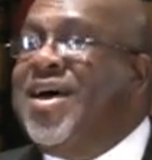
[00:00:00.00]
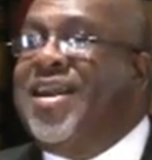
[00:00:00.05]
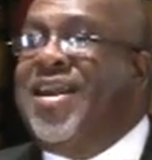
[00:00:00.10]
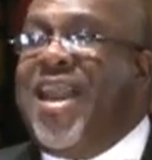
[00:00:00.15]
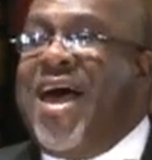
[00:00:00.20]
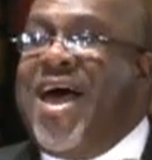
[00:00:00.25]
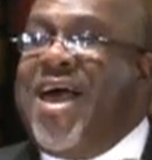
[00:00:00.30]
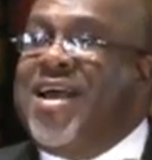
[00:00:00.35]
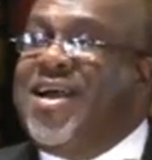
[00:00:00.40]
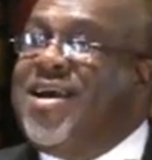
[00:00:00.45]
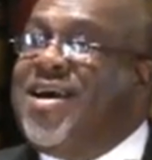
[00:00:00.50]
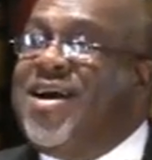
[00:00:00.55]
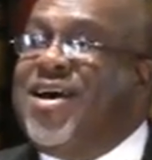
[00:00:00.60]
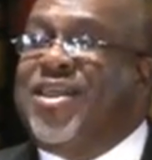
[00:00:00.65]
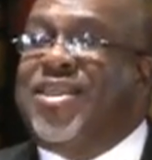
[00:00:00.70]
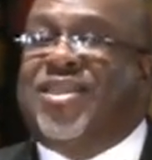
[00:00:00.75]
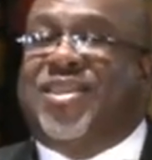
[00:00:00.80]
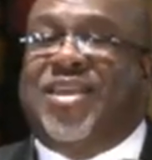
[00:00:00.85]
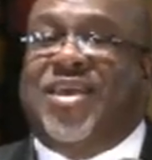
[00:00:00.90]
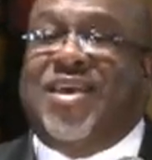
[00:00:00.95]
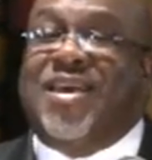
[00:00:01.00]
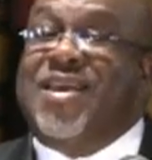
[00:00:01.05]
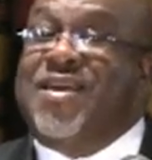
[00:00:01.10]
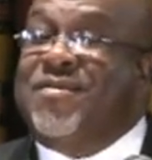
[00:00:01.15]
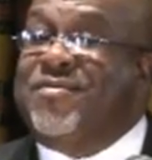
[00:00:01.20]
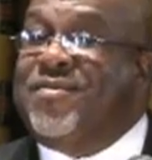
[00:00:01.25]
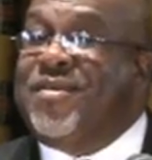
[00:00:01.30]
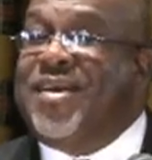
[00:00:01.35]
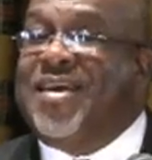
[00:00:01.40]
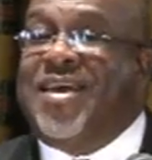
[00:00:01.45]
Like a
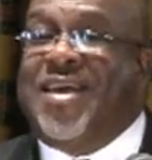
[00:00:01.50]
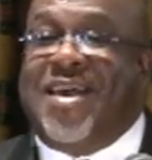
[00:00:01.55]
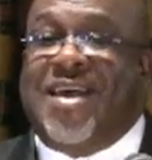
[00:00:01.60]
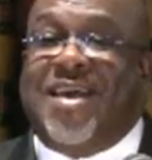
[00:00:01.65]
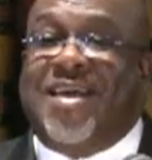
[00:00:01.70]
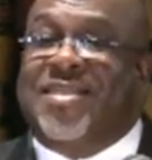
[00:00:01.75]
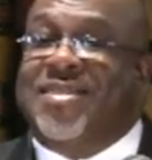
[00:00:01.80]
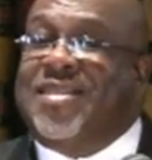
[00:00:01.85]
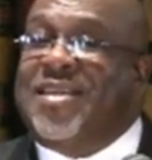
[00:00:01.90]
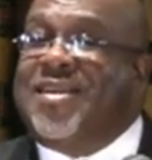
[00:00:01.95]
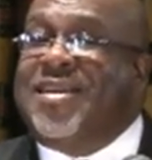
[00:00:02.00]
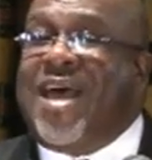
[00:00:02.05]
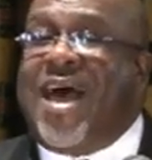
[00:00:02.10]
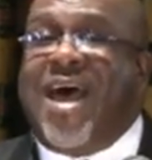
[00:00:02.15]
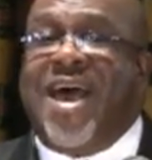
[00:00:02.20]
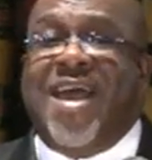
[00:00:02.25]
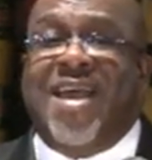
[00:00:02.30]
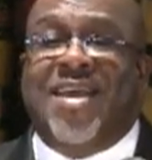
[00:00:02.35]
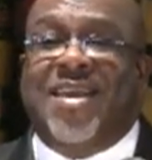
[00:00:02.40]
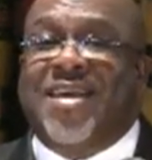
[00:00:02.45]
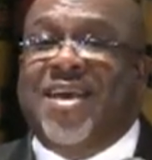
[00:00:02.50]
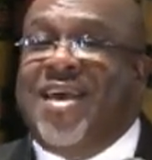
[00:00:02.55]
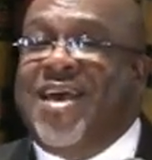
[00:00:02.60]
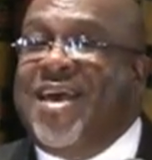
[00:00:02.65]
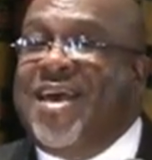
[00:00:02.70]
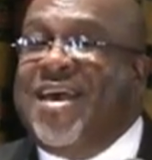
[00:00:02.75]
thief in the night,